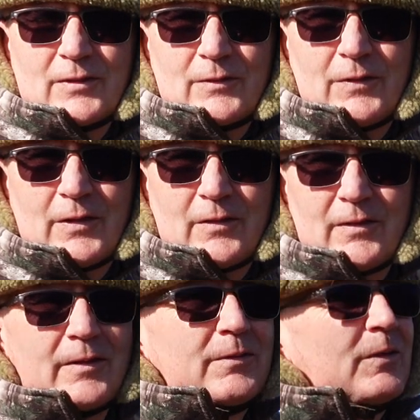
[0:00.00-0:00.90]

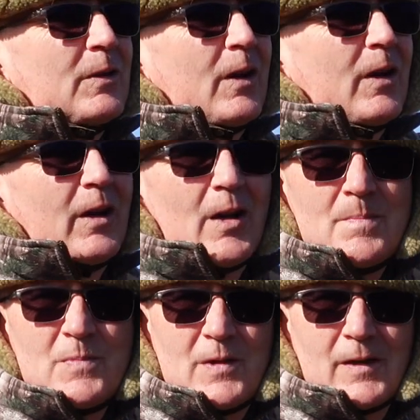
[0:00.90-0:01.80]
photograph, a
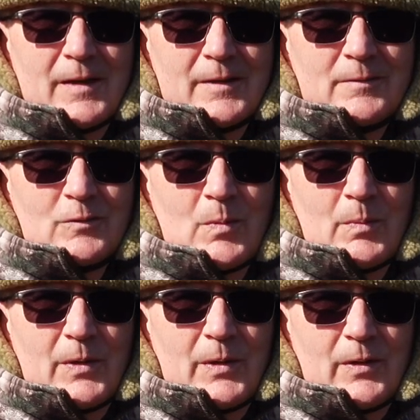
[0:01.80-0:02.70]
merlin,
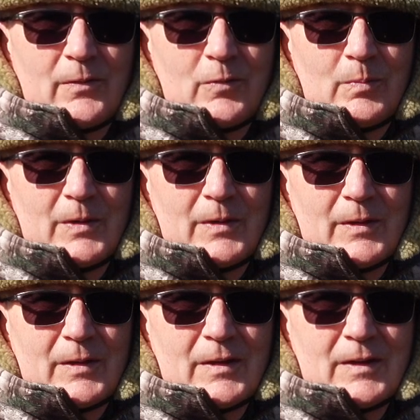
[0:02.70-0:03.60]
beautiful bird,